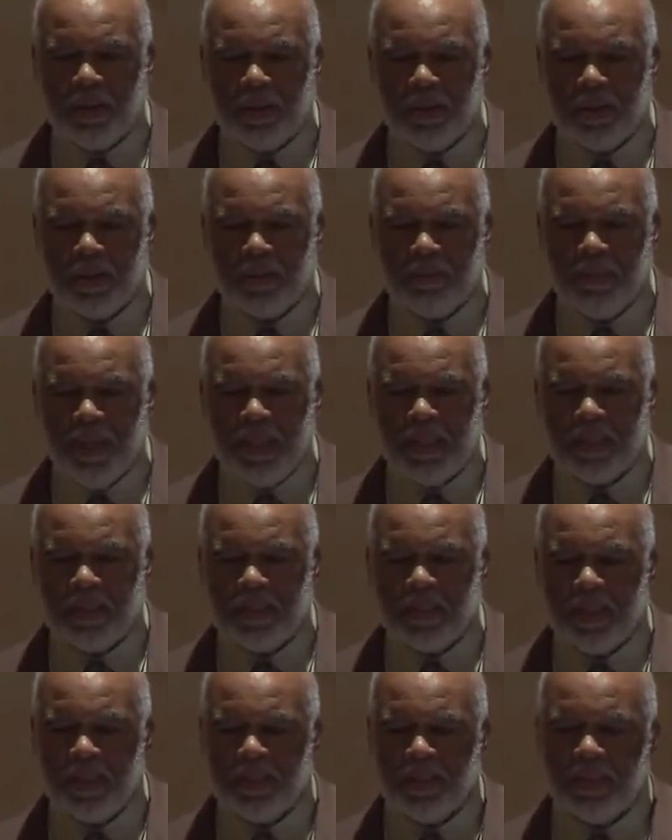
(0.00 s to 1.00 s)
to make
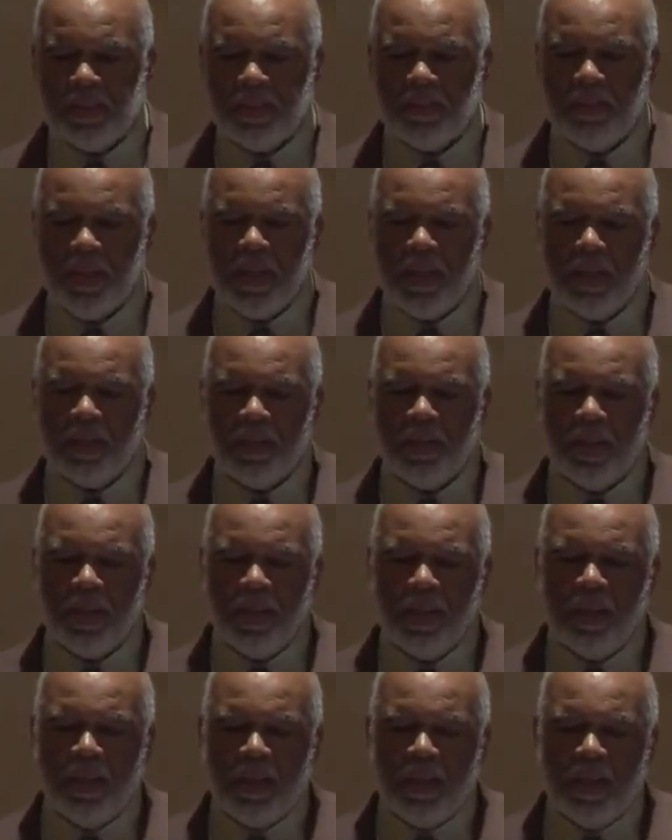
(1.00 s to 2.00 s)
decisions around
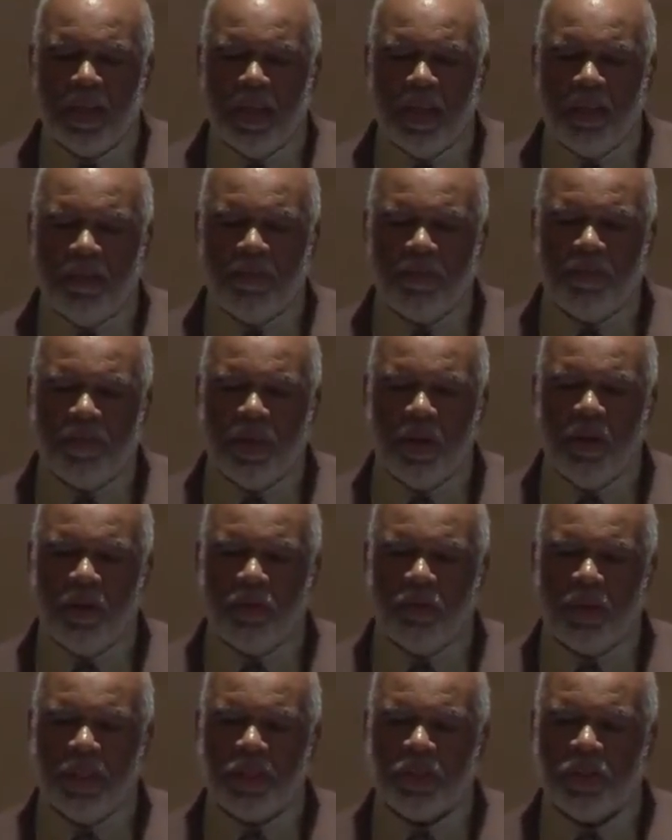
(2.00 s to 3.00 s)
flow
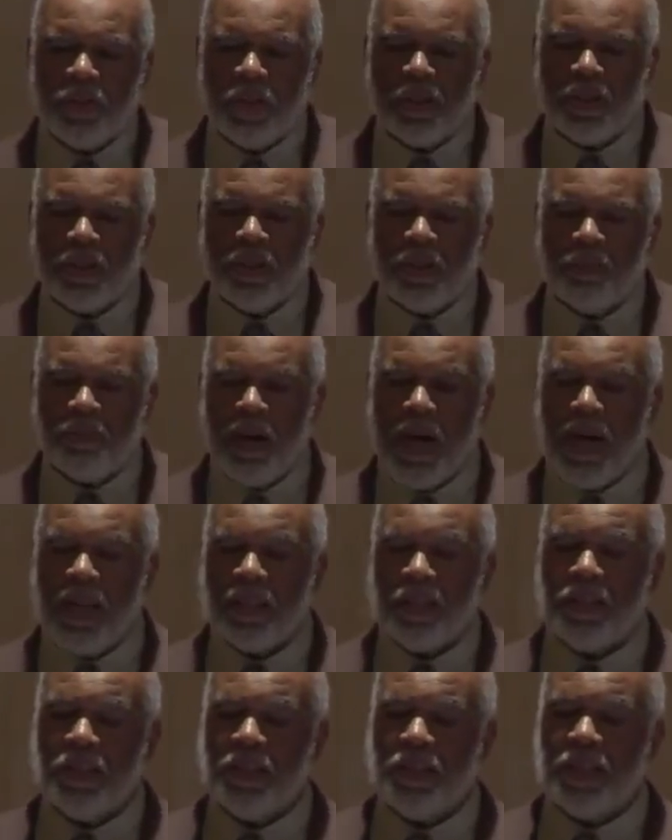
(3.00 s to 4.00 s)
of resources,
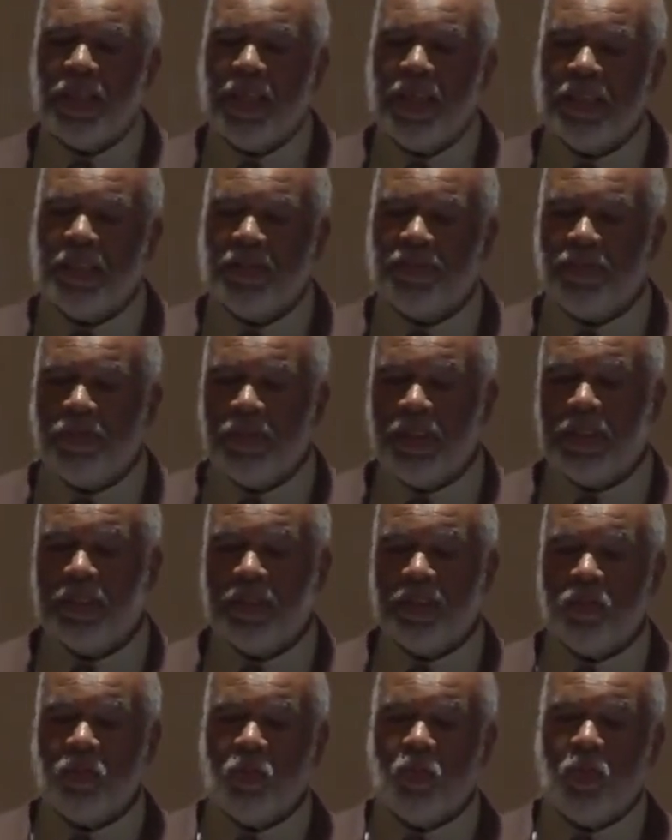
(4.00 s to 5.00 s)
policy changes. For
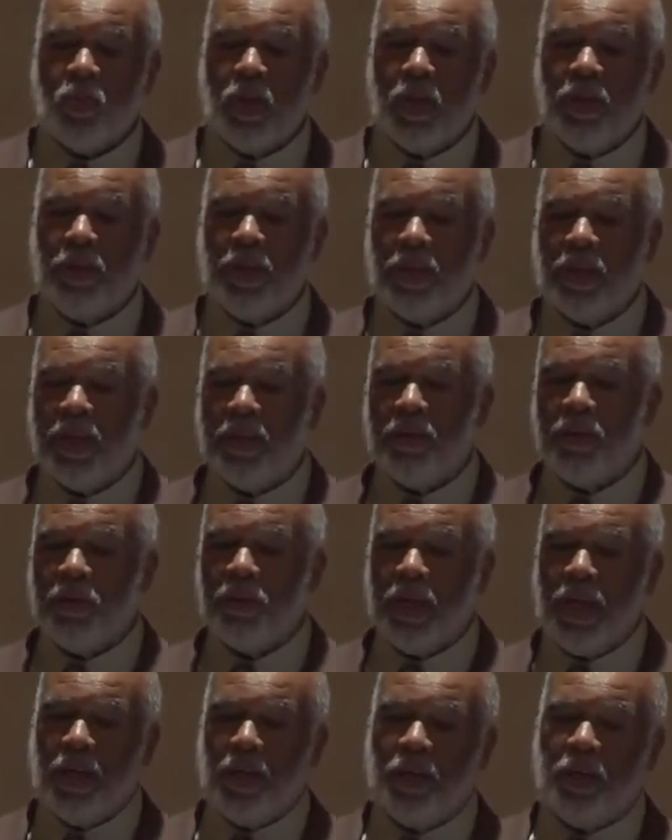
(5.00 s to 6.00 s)
instance,
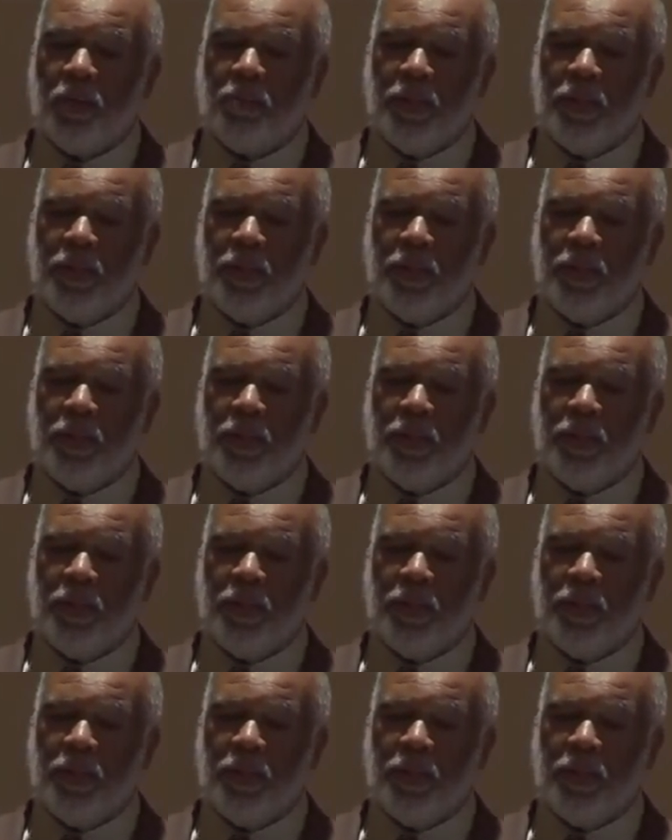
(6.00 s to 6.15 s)
it could